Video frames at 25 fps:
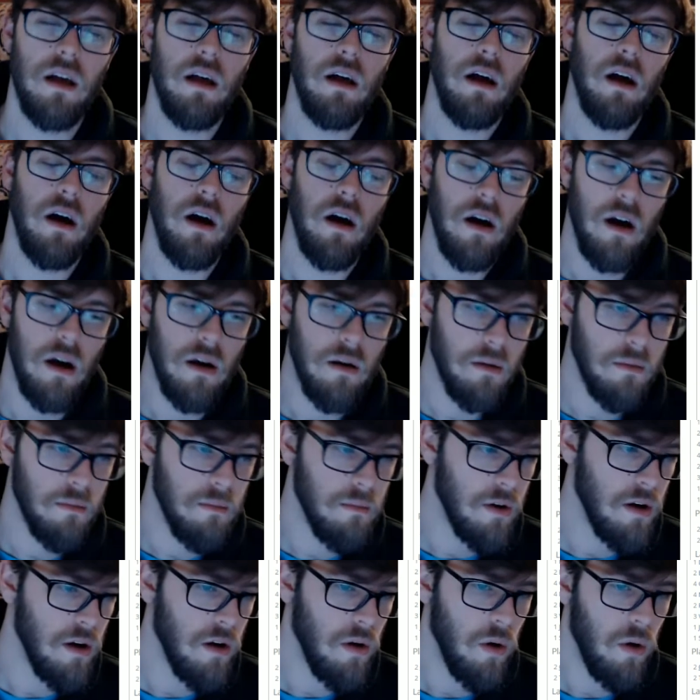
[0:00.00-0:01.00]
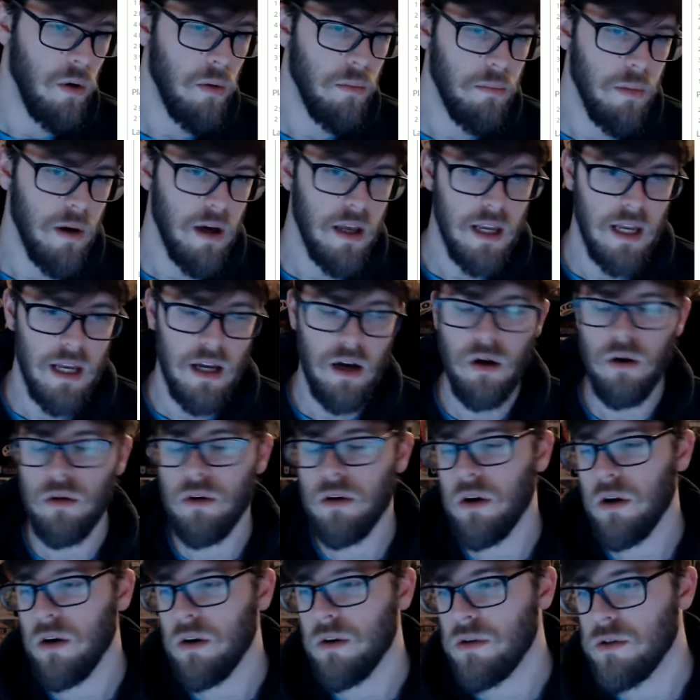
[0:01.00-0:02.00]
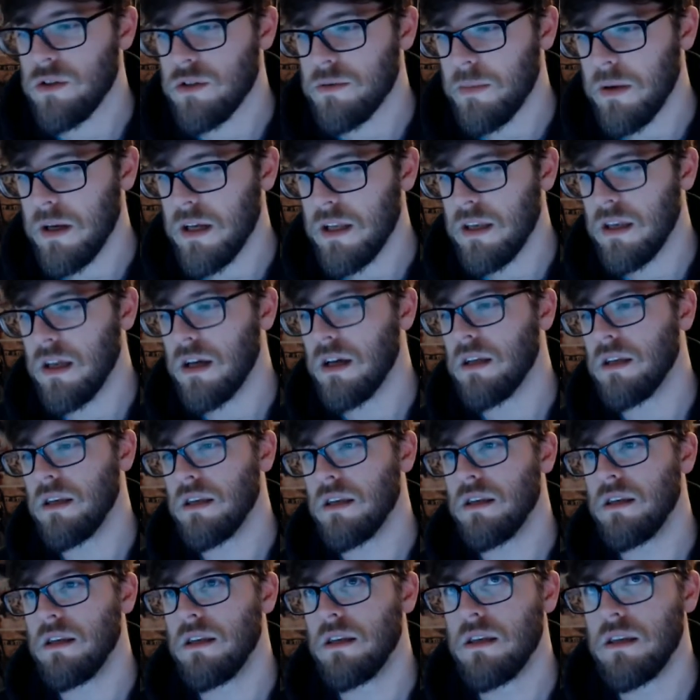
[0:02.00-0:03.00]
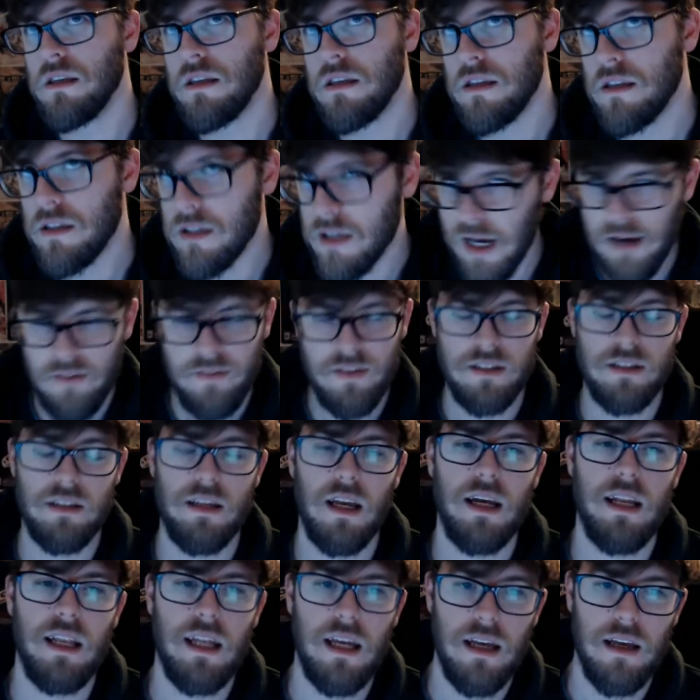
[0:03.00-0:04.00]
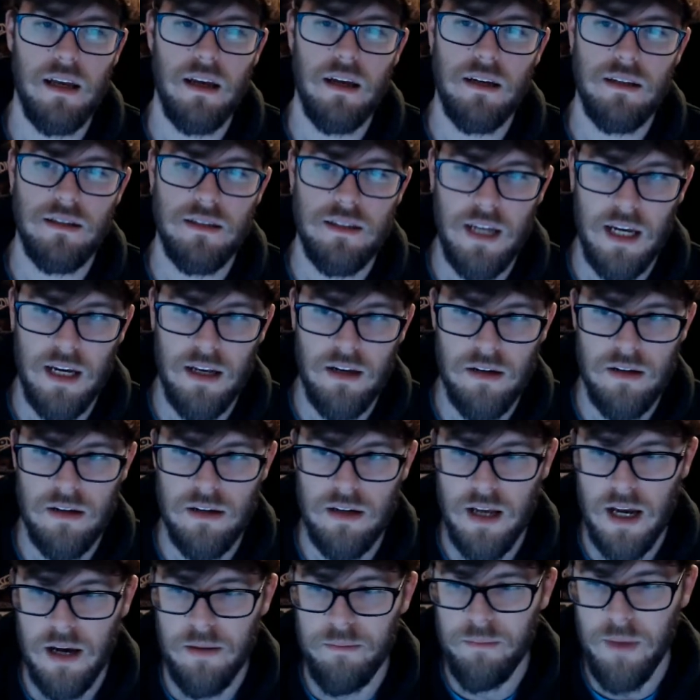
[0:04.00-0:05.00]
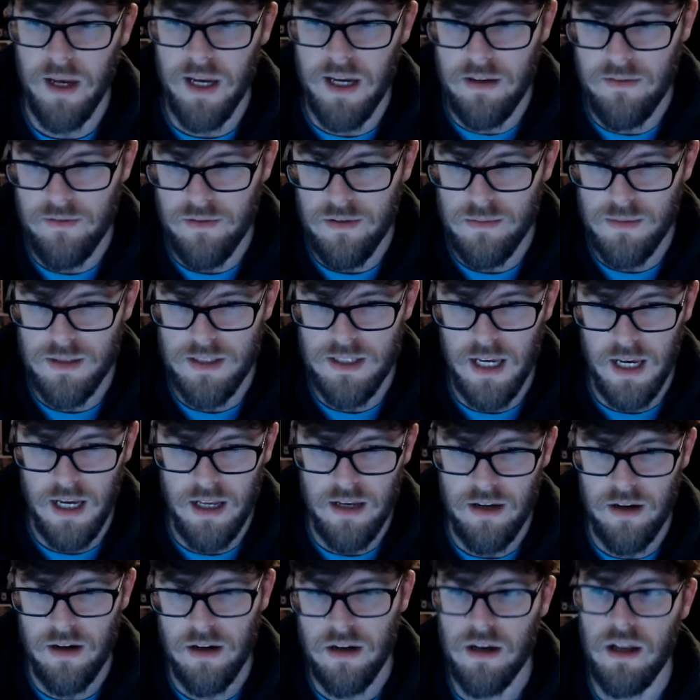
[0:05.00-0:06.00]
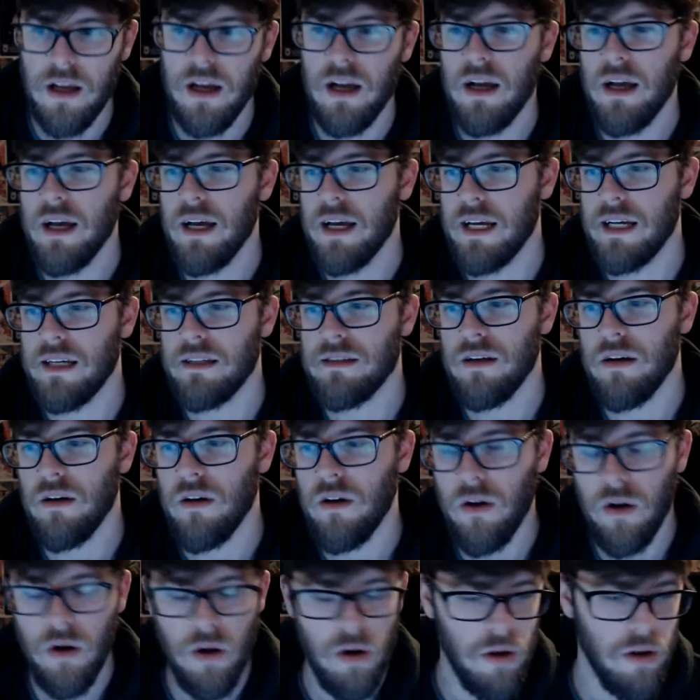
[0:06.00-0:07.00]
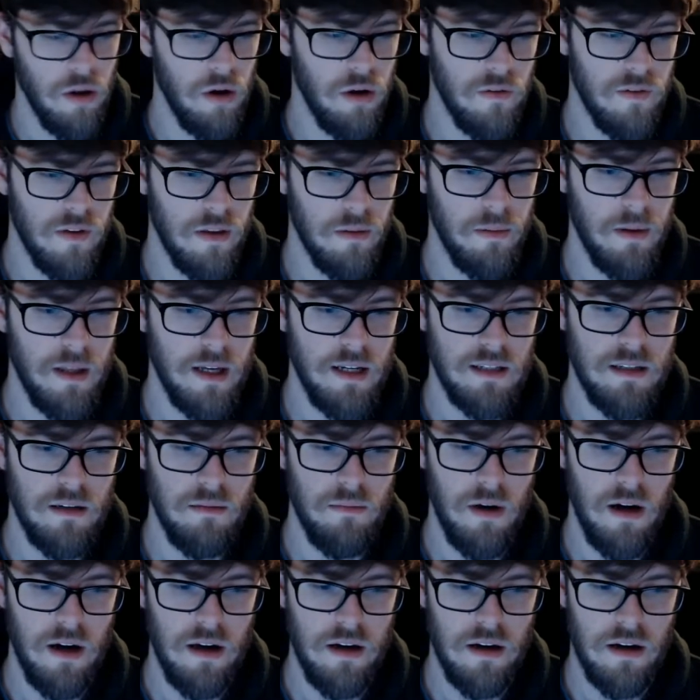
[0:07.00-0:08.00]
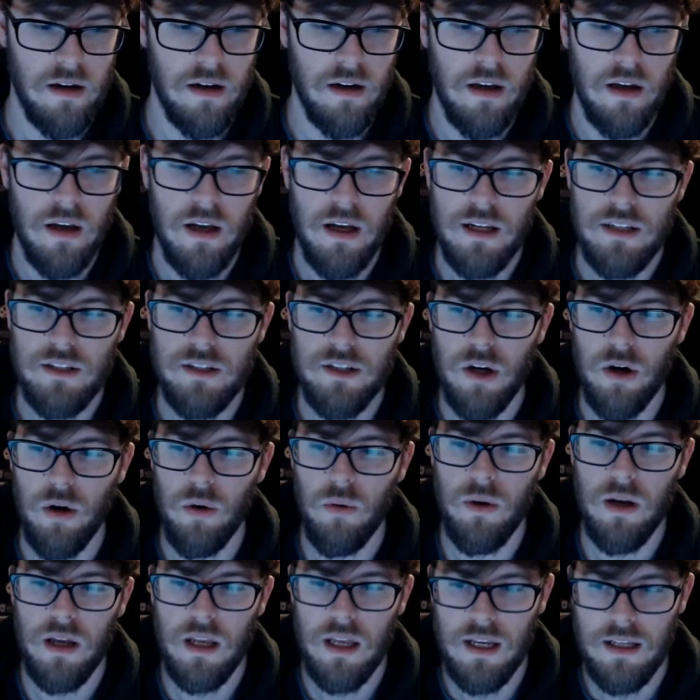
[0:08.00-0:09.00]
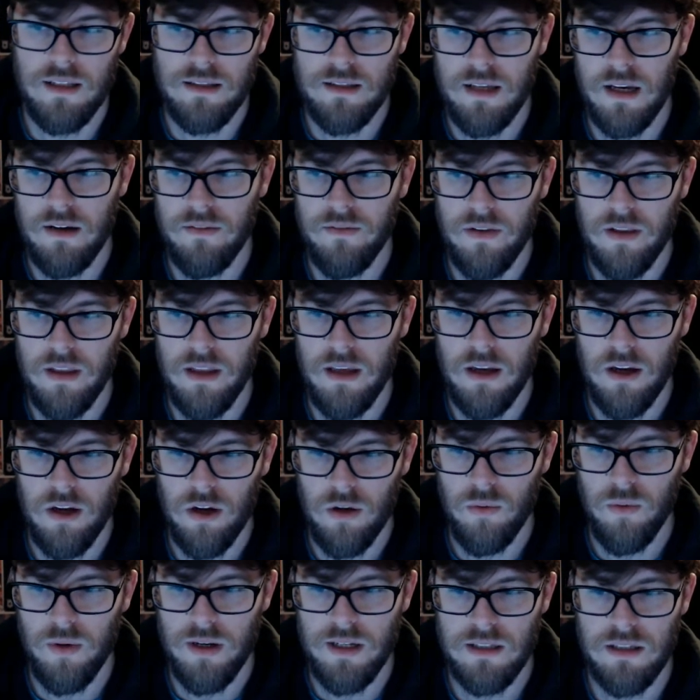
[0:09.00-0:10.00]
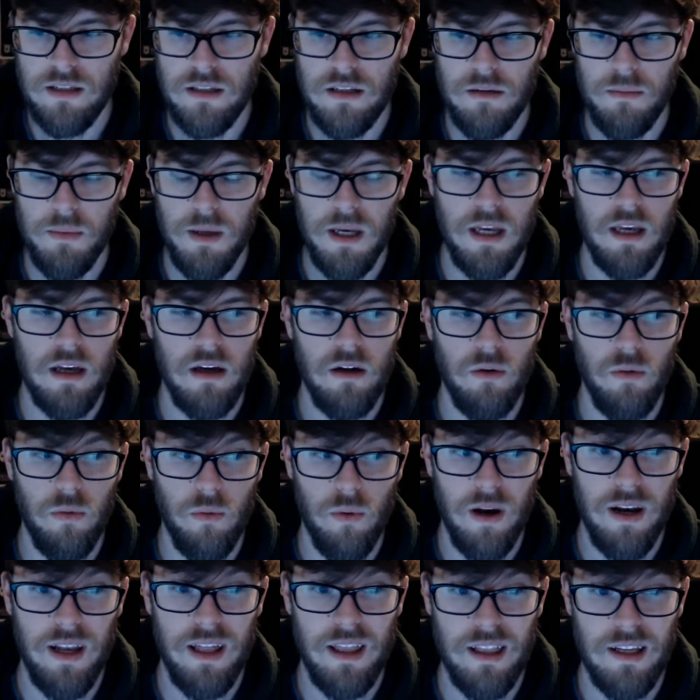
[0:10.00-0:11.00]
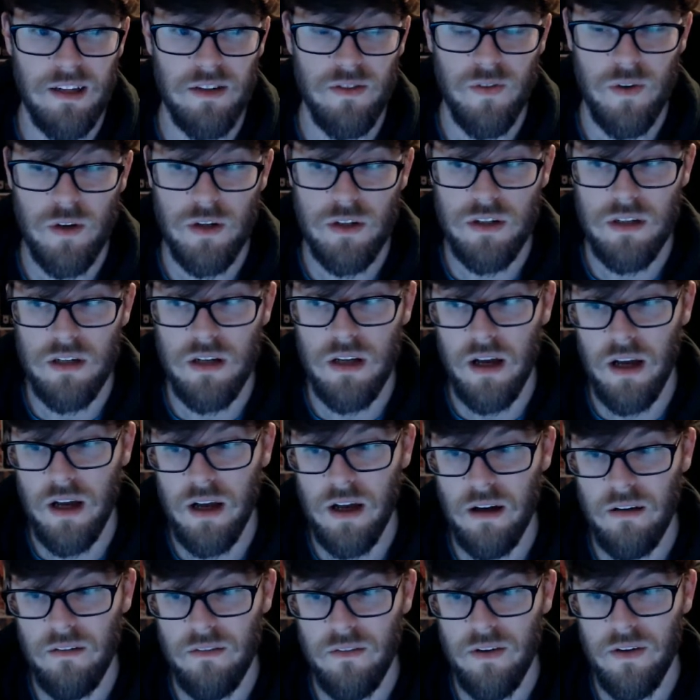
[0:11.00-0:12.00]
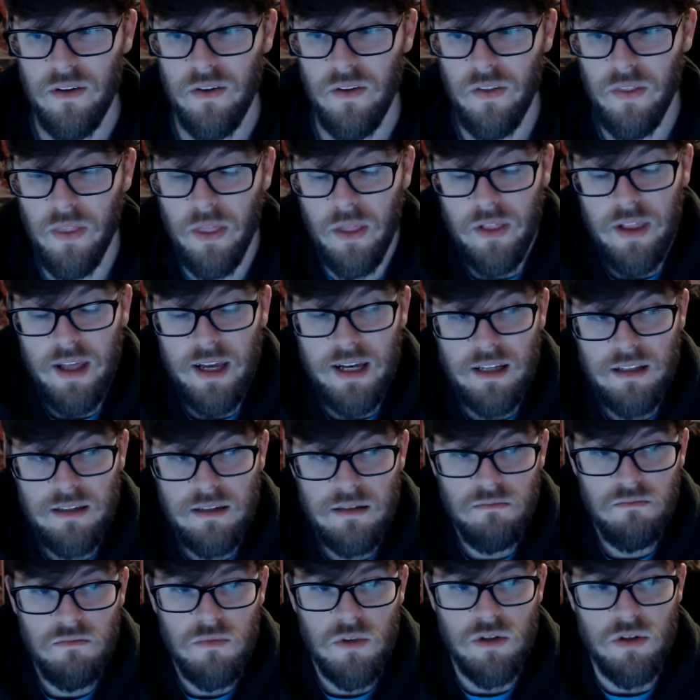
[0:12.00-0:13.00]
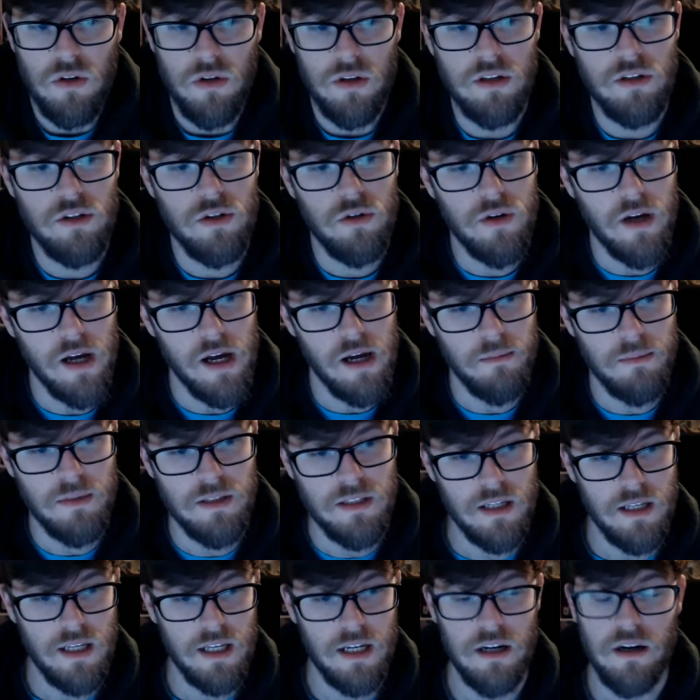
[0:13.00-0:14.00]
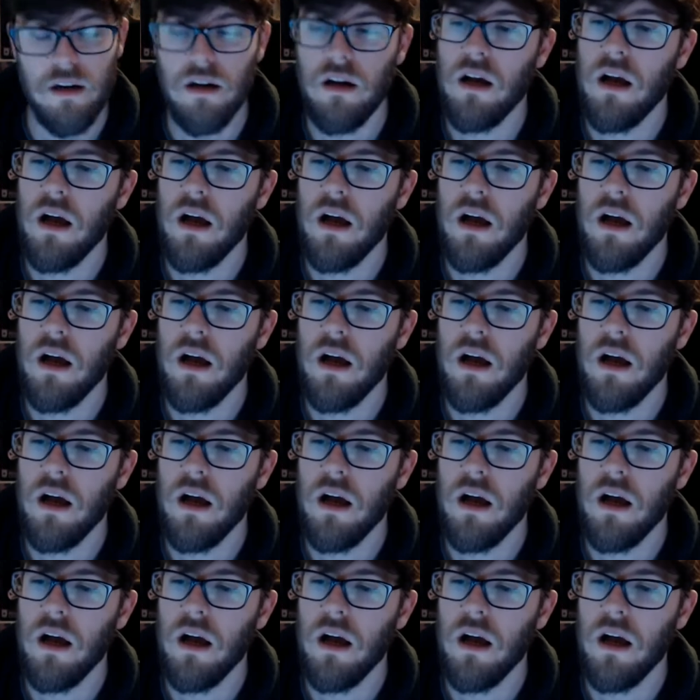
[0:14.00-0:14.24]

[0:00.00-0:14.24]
Our good old buddy Oko, who's been devastating Standard, got banned from Standard. He's all over the place in Modern. So he's definitely a good reason to be running this version of the list. There's only 2 copies in here.